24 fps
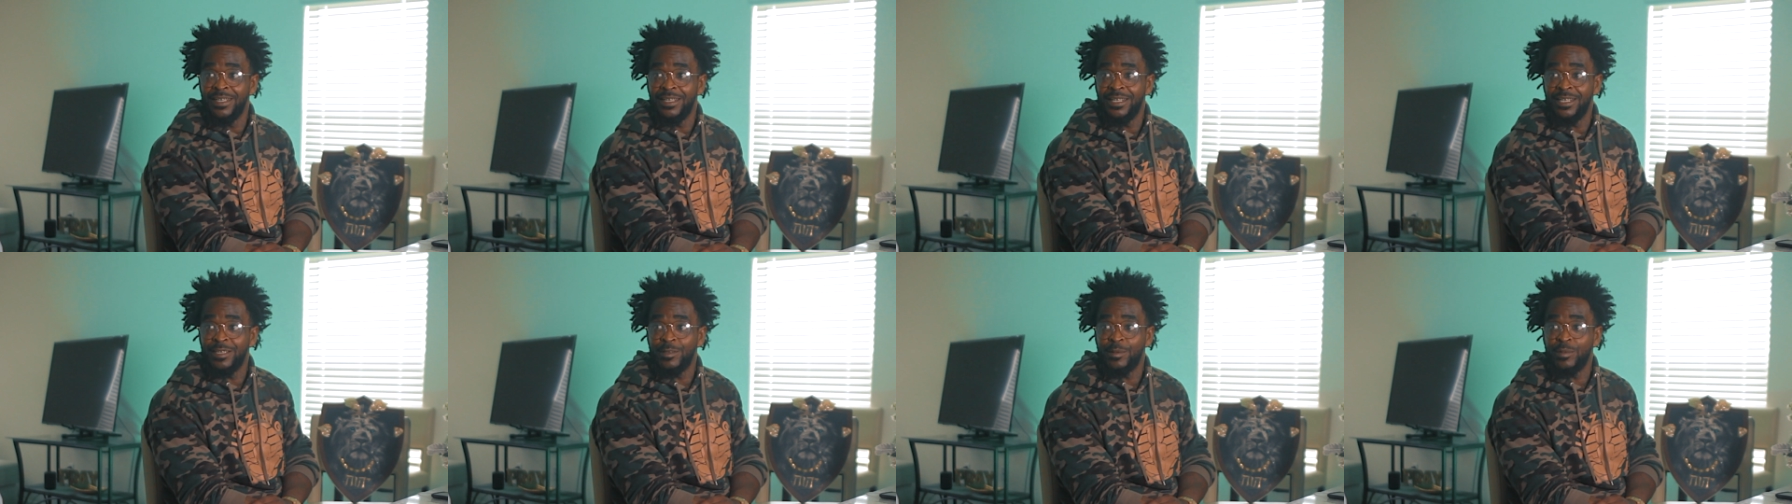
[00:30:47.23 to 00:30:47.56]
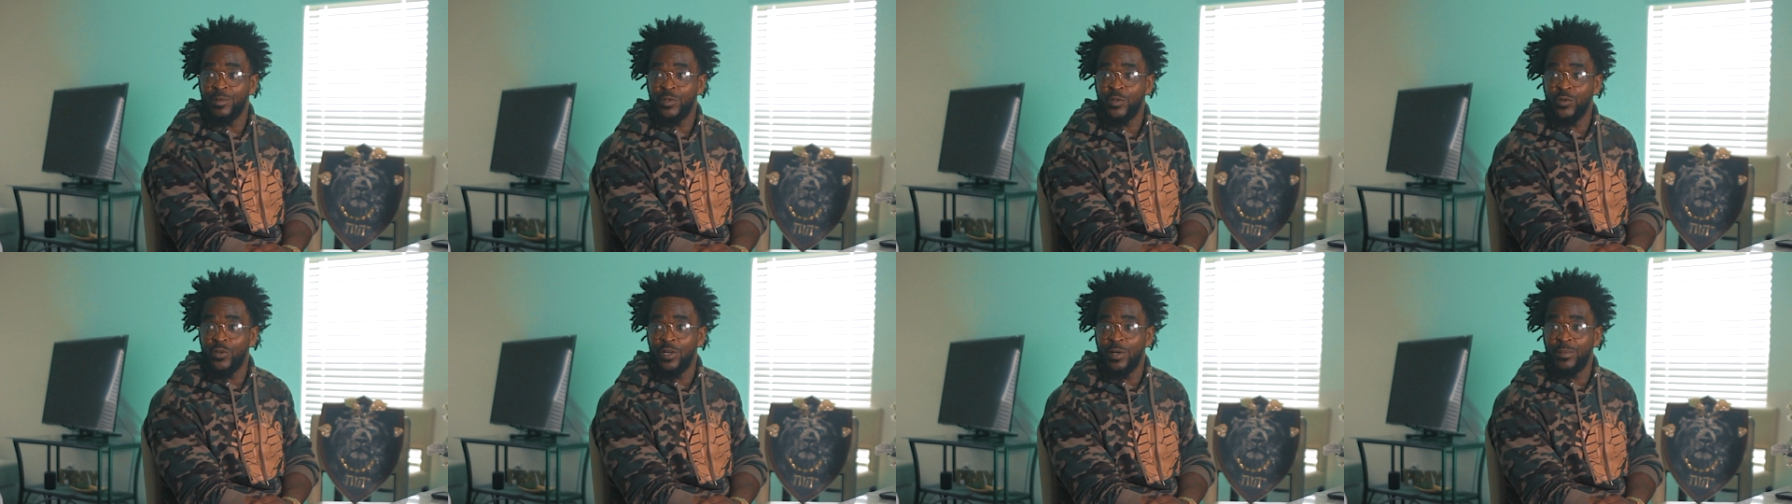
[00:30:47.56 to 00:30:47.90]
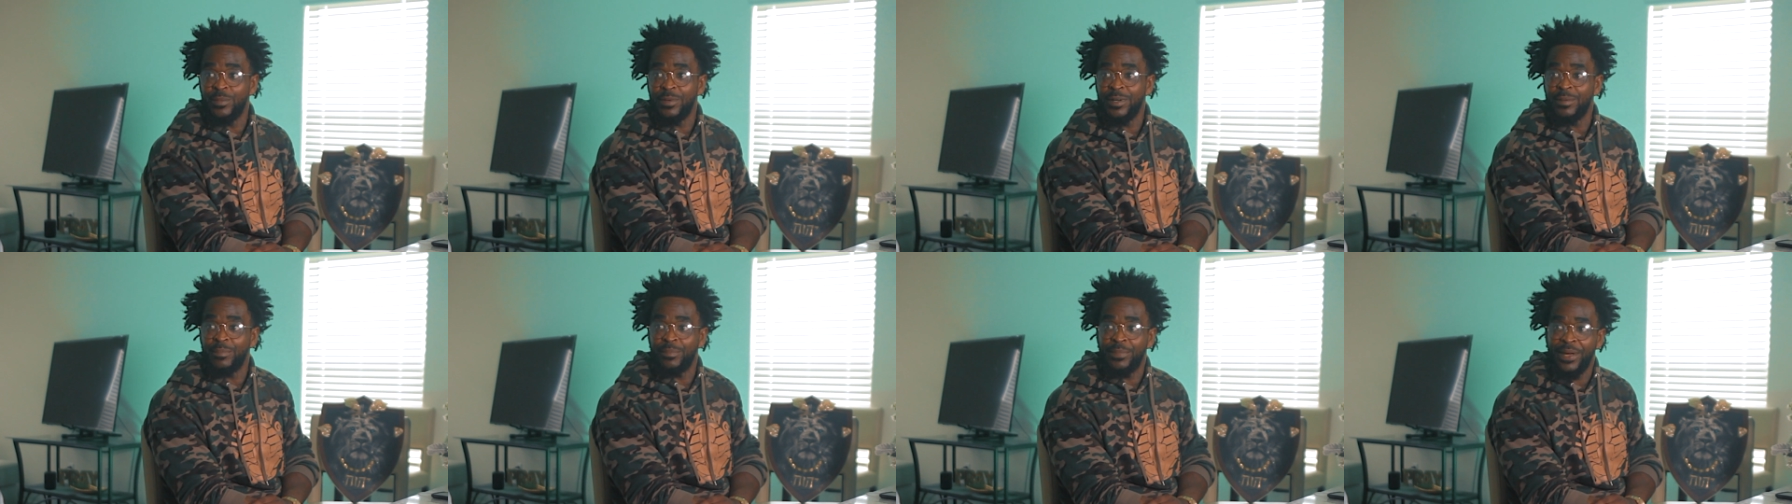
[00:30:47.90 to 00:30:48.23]
It's
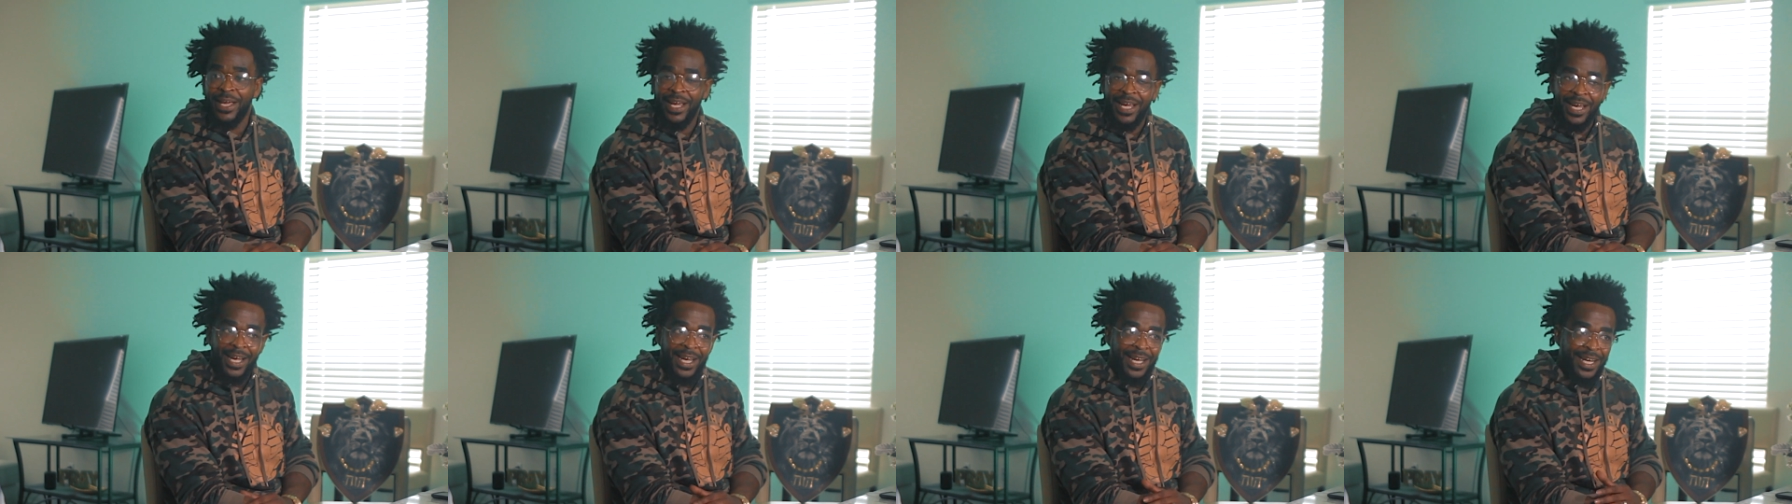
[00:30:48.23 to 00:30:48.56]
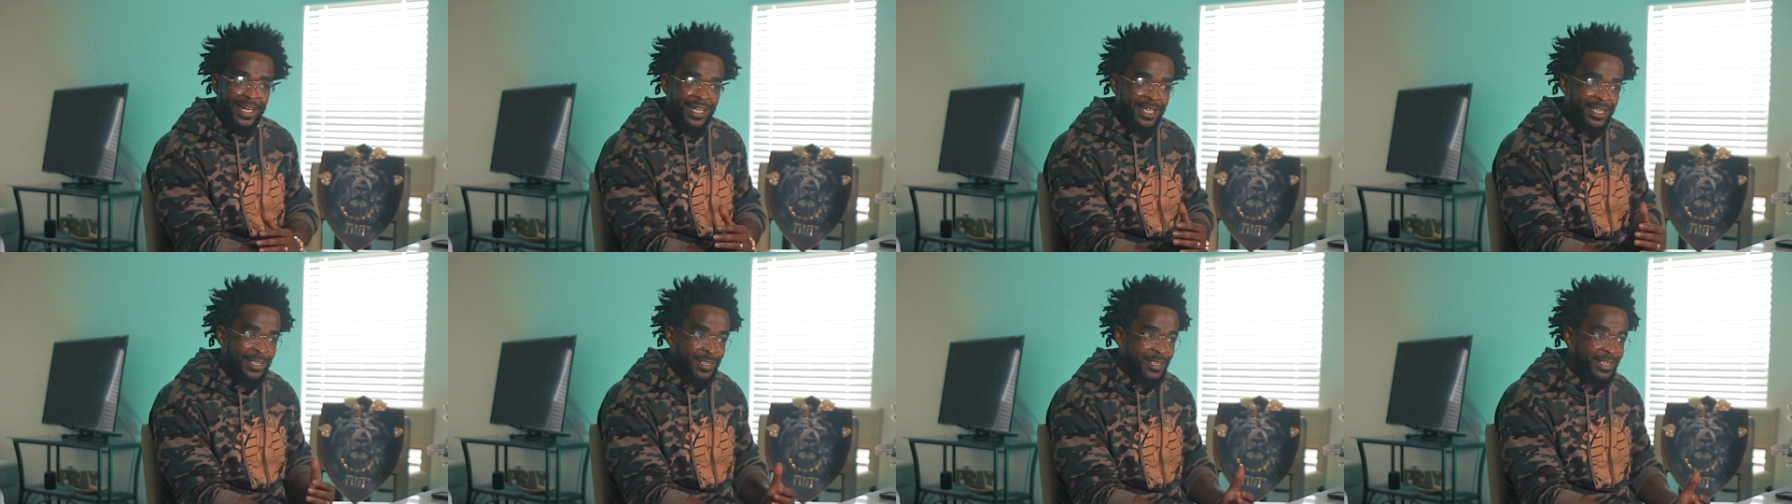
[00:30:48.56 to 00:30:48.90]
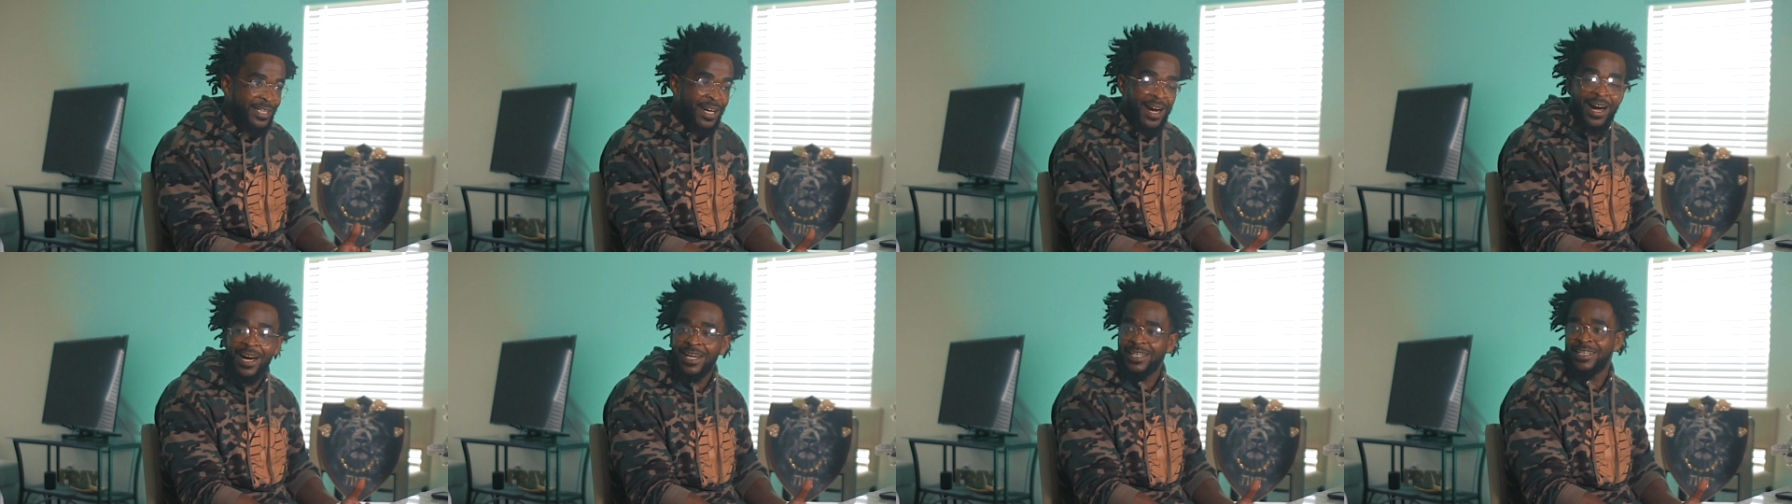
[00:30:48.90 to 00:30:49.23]
absorbing bad.
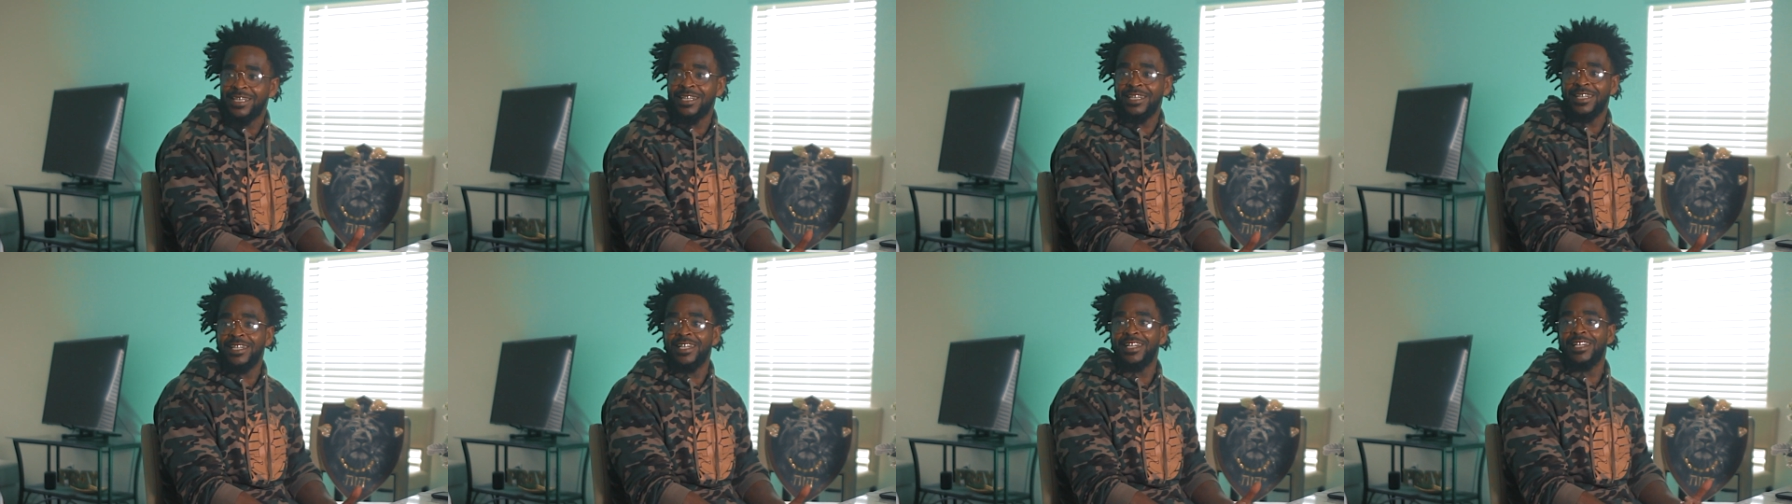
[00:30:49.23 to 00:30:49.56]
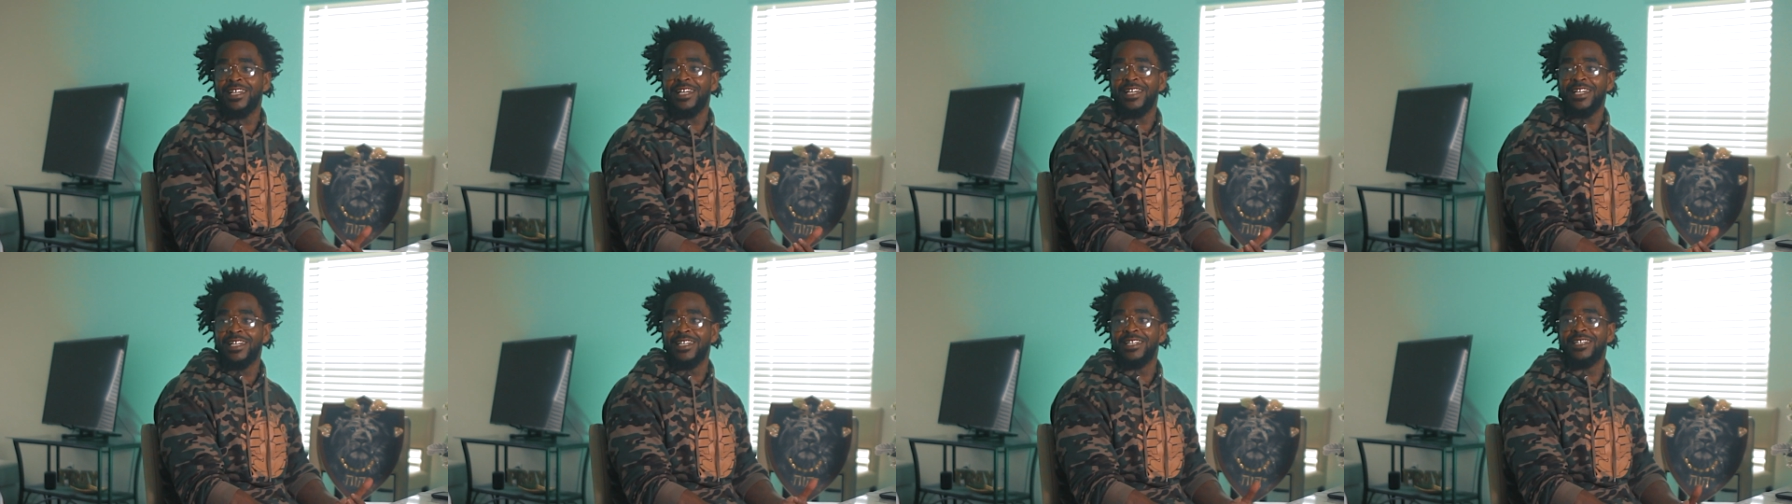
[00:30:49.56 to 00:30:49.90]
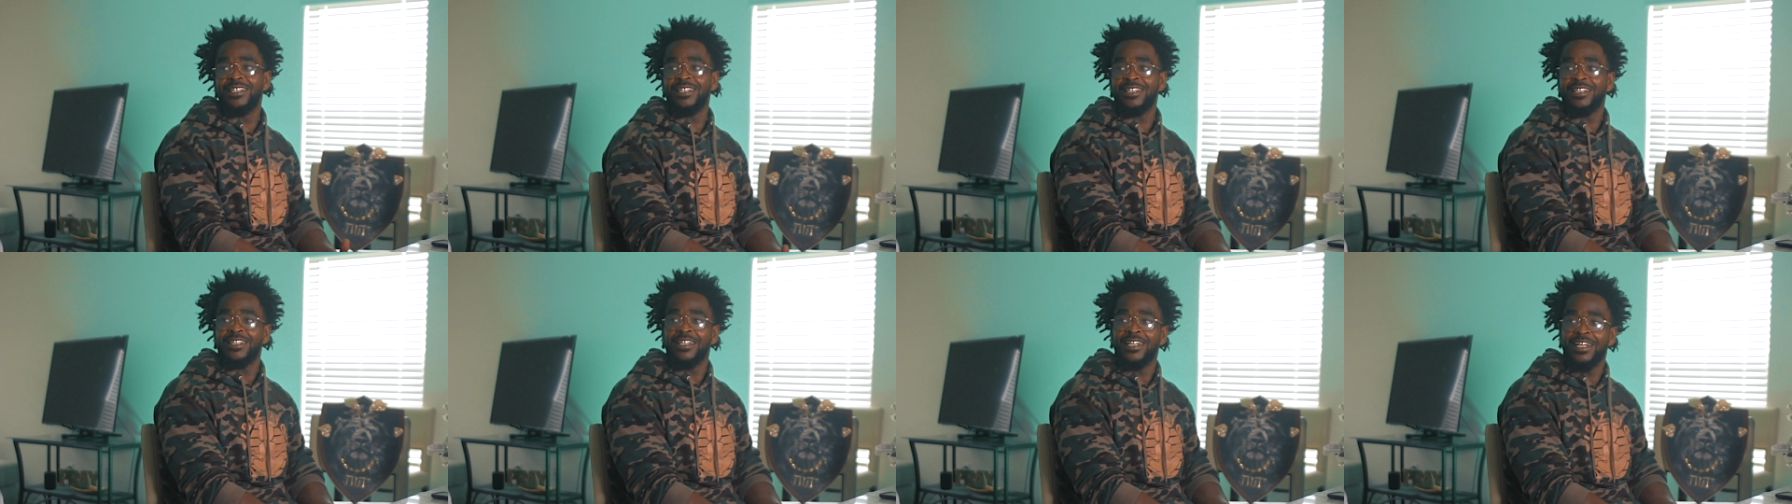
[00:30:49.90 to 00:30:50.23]
It's toxic
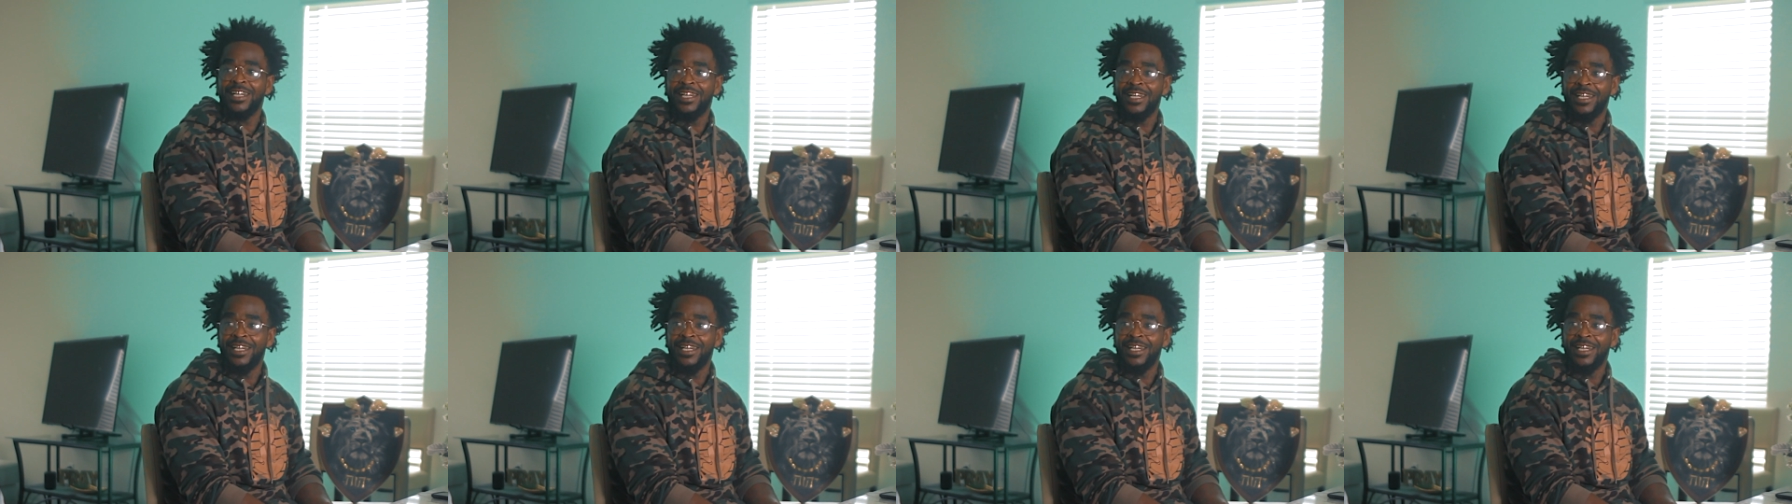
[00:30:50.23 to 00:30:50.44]
energy.